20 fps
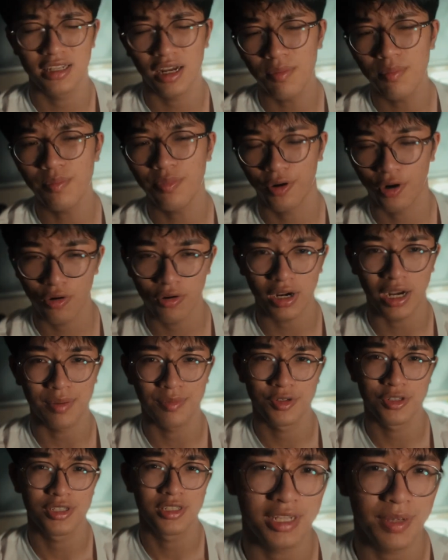Some
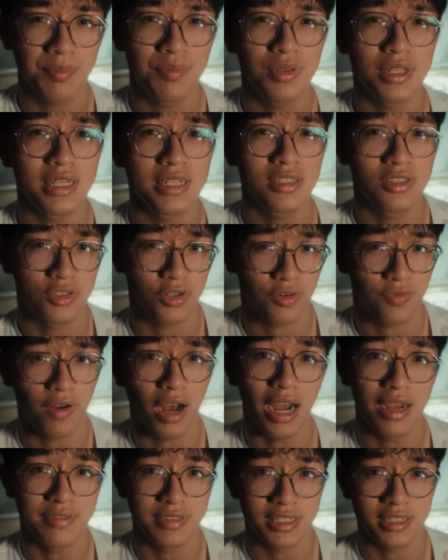programmers simply
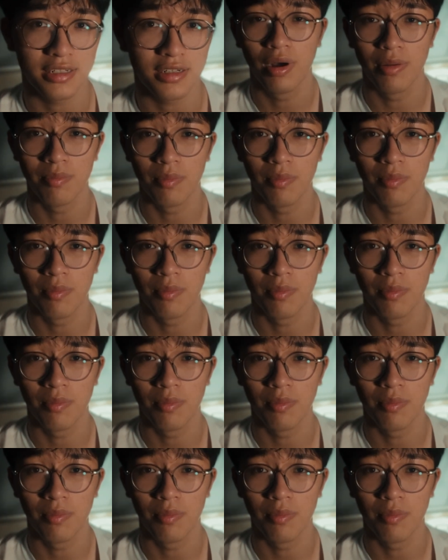survives it, but